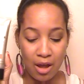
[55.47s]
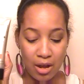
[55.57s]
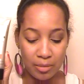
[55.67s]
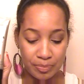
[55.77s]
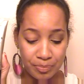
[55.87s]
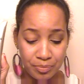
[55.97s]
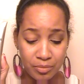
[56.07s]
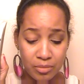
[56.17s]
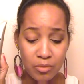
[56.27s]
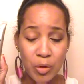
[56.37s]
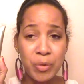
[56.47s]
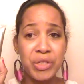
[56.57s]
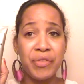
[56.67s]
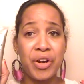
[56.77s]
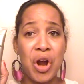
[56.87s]

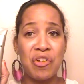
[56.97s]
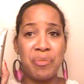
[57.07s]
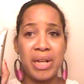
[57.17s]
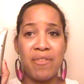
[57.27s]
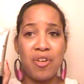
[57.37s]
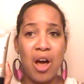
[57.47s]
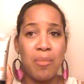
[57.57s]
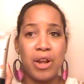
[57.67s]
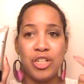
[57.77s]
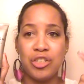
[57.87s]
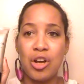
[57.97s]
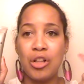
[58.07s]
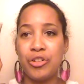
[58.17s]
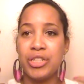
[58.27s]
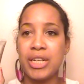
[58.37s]
It's very hard for me to have combination
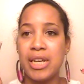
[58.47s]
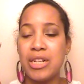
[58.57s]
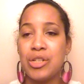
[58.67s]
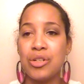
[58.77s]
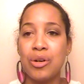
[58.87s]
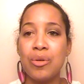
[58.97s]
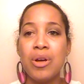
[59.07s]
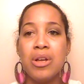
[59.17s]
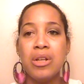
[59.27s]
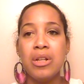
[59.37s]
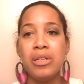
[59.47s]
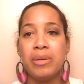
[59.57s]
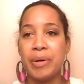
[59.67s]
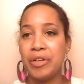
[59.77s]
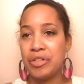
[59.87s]
color skin, so
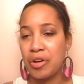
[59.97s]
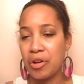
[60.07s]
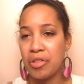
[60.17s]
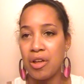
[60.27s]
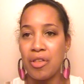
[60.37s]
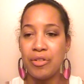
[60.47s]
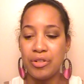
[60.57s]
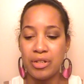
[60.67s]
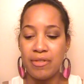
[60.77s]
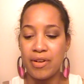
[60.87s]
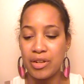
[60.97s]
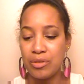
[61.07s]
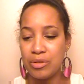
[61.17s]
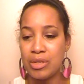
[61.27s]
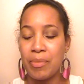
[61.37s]
some areas are darker than others, and if I
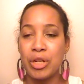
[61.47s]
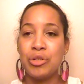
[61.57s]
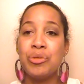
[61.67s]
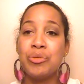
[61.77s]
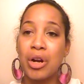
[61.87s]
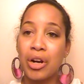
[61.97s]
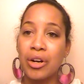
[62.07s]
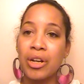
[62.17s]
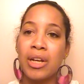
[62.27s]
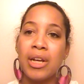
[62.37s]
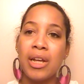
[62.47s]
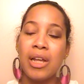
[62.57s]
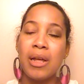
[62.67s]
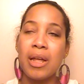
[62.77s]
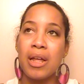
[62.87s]
use something too dark,
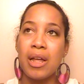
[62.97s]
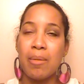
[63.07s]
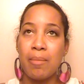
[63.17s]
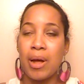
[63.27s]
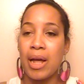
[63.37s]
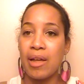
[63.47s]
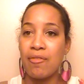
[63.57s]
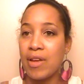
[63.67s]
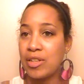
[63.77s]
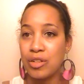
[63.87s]
my face